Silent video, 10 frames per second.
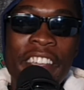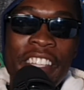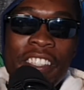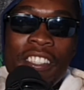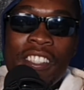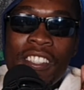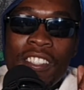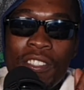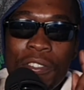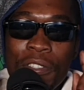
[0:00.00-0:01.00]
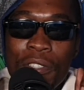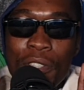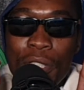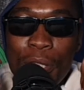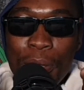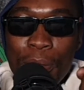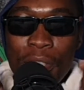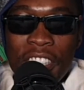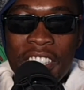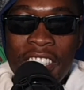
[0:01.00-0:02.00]
it's two
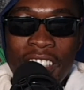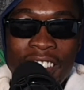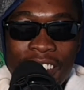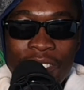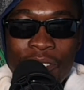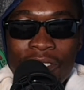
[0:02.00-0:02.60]
niggas,